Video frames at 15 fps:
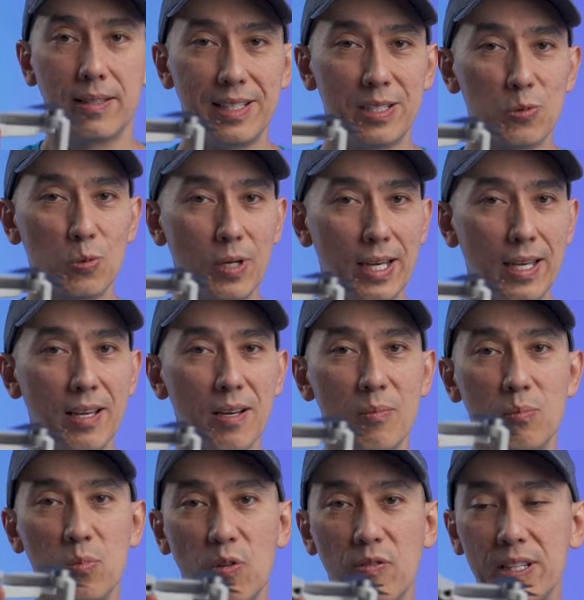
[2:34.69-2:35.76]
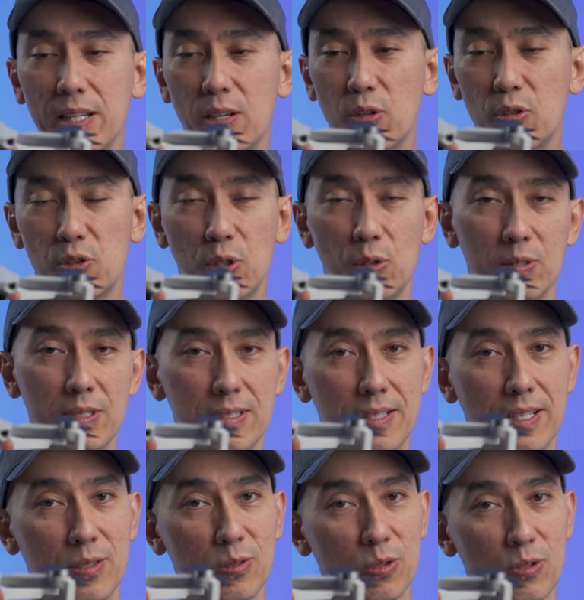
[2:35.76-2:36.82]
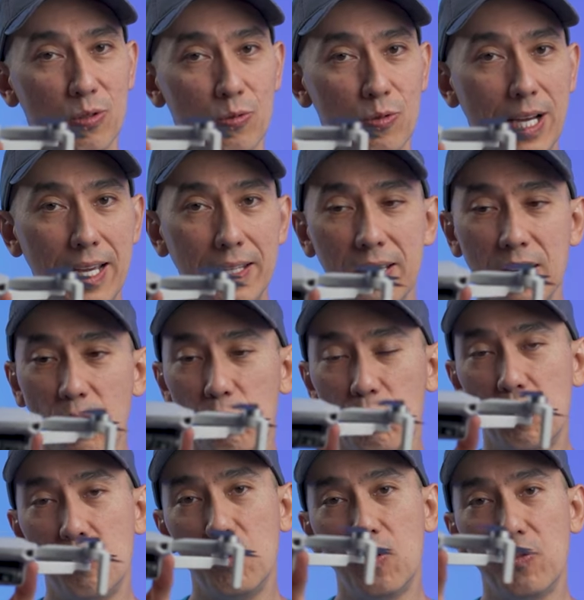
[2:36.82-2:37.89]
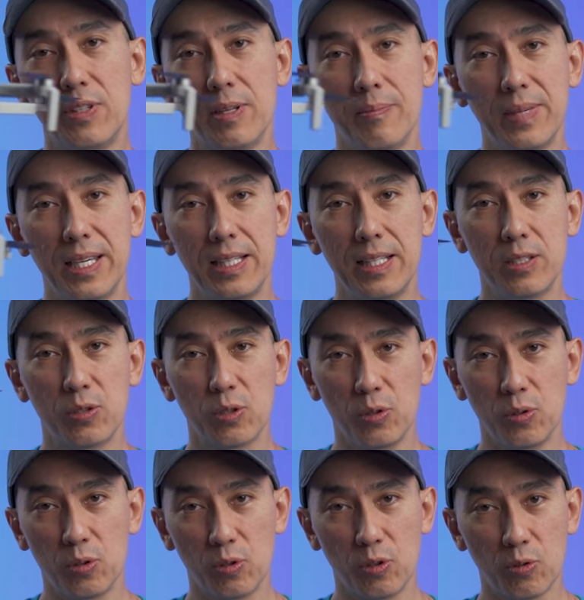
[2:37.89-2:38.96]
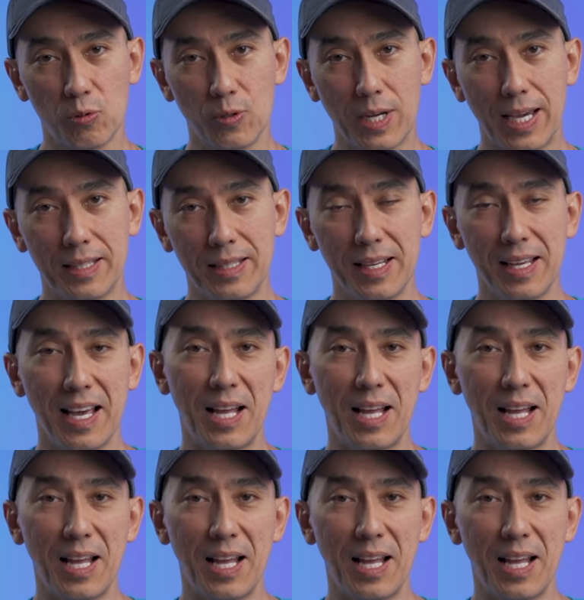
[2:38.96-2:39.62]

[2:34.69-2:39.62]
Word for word: This way, moving the control stick to the right will move the Mini 2 to the right,